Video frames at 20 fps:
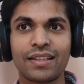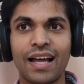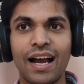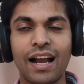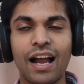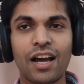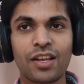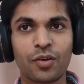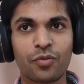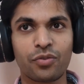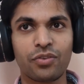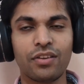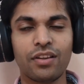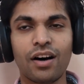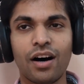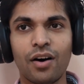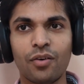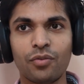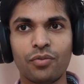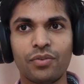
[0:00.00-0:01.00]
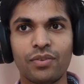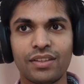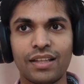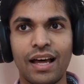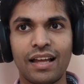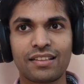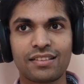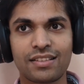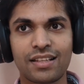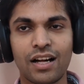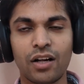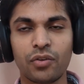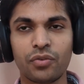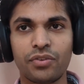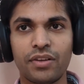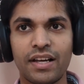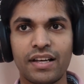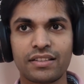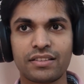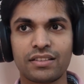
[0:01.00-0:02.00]
That kind of love, that
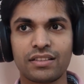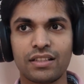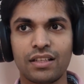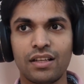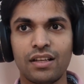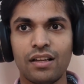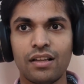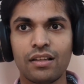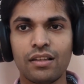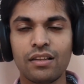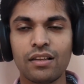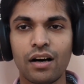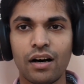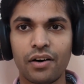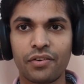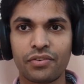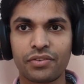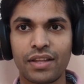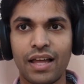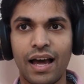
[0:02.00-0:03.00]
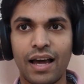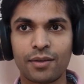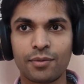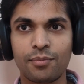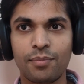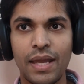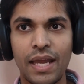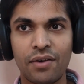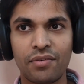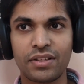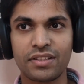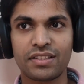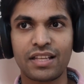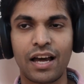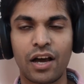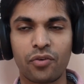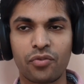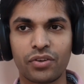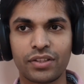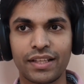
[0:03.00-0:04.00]
selfless love that parents
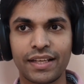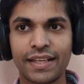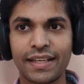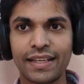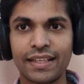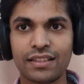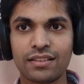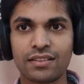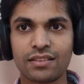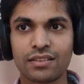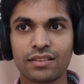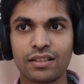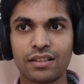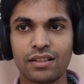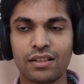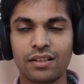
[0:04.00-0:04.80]
have for their kids.